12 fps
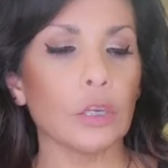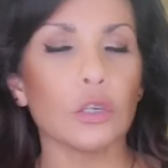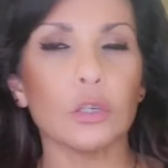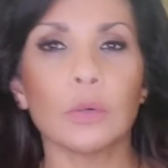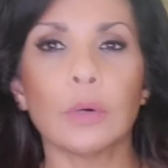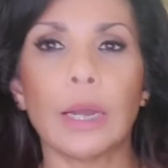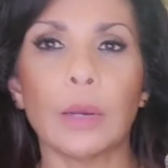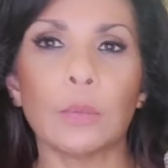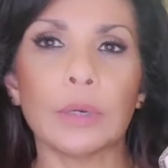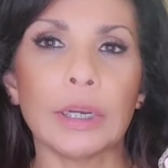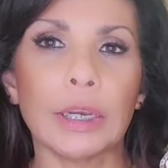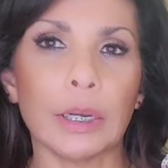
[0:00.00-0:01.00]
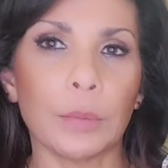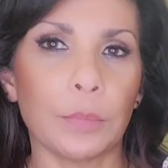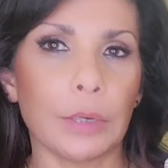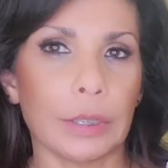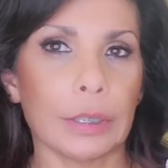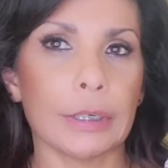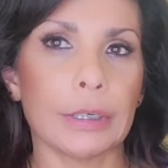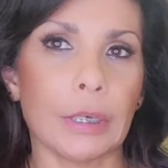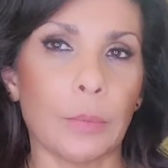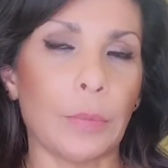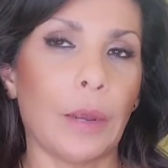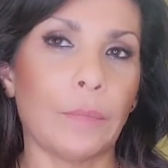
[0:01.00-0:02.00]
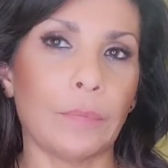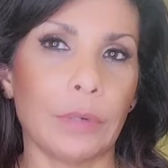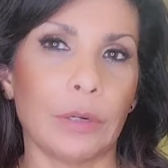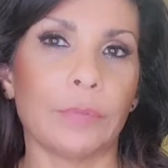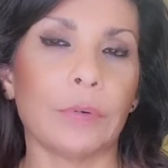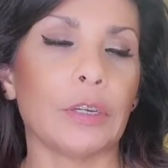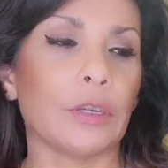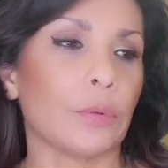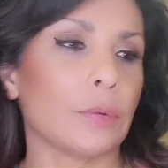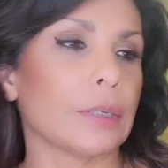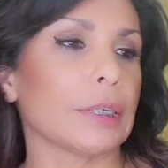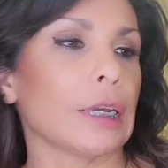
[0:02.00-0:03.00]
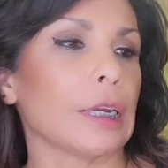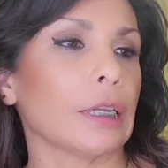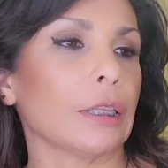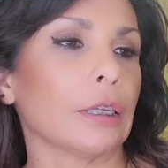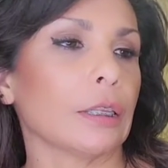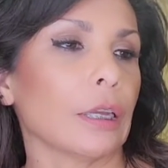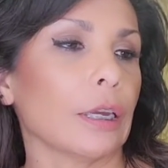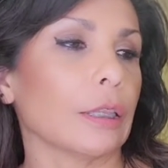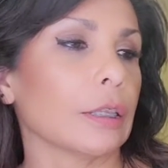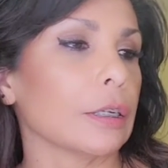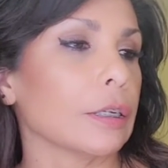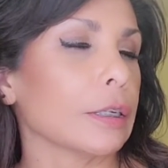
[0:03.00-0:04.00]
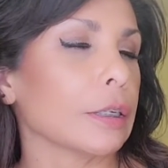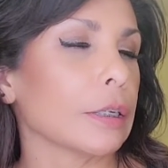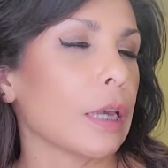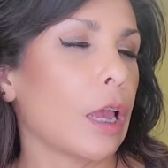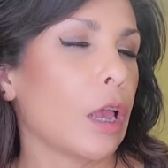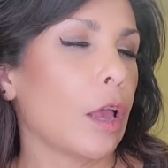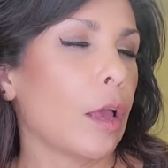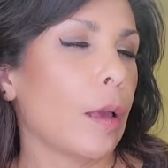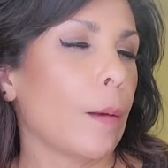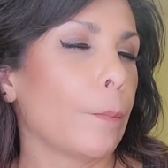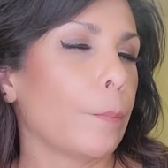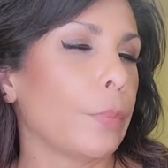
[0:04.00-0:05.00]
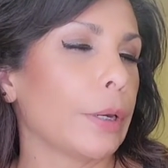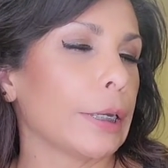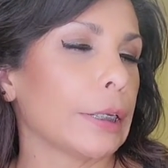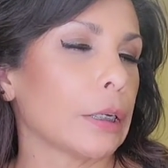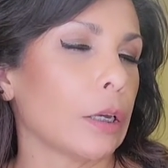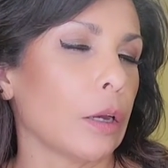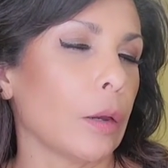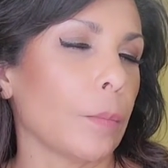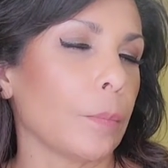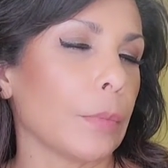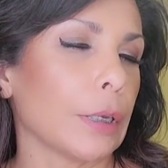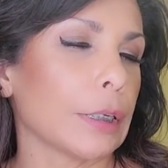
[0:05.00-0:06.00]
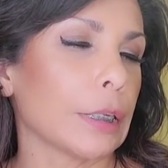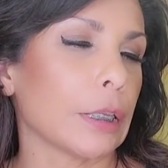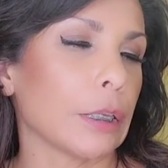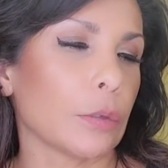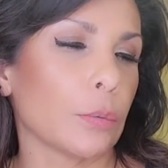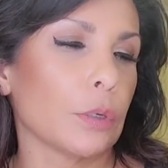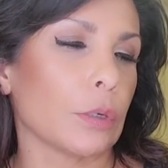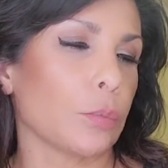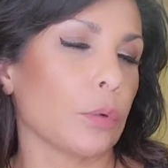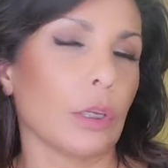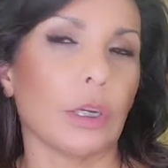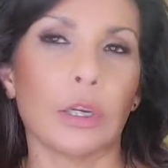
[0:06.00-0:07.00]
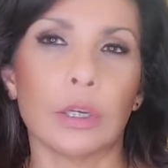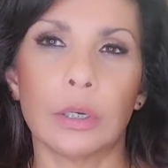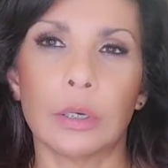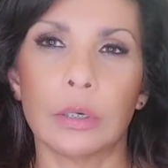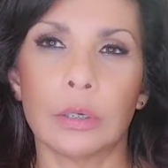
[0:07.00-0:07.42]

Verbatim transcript: So I went ahead and picked this up. I've never used anything like this, but um, they said this was a really good,